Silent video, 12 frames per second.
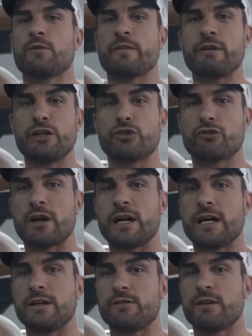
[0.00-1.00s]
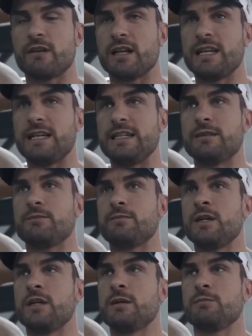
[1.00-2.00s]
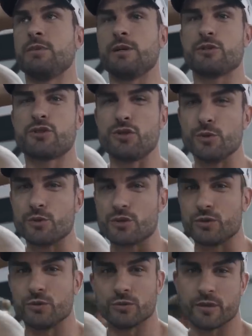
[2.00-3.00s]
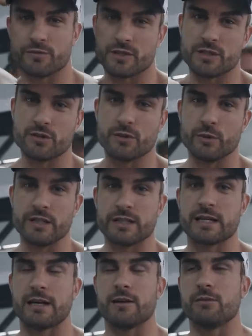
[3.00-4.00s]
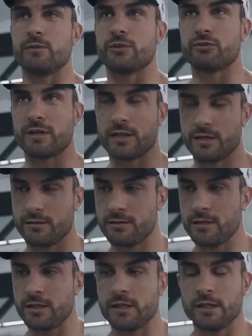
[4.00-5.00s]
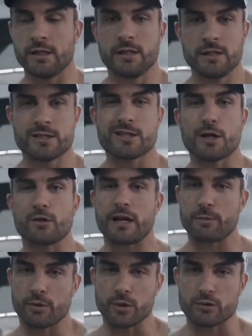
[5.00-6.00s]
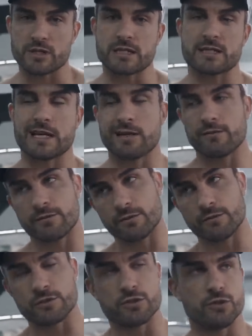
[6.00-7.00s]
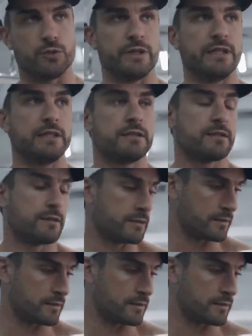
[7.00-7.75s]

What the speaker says: very dry, very lean, but it was too soon, obviously 2 weeks out. We're trying to slow that process down for another 2 weeks.